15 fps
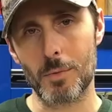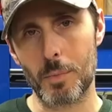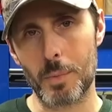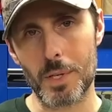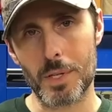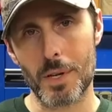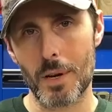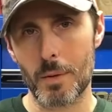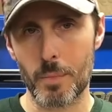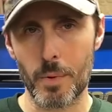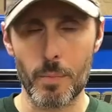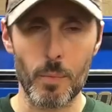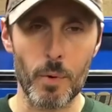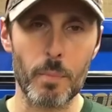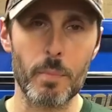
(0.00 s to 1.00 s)
will be shared
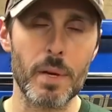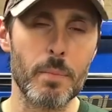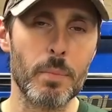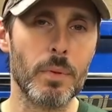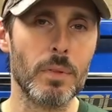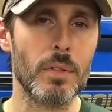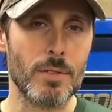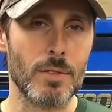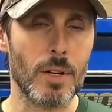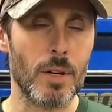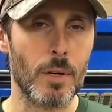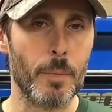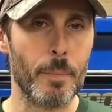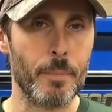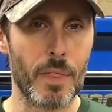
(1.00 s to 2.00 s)
with more people.
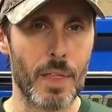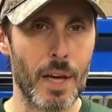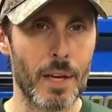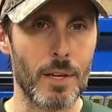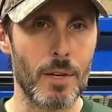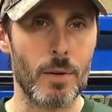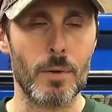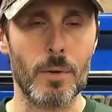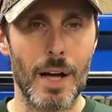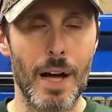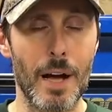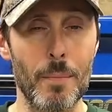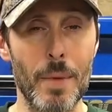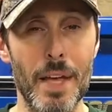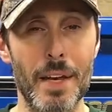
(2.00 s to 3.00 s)
So thank you.
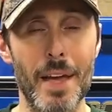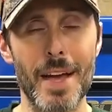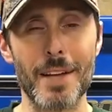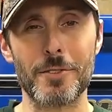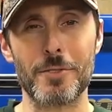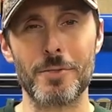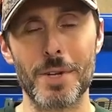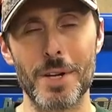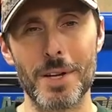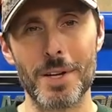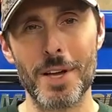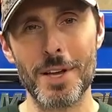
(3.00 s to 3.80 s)
Um, an extra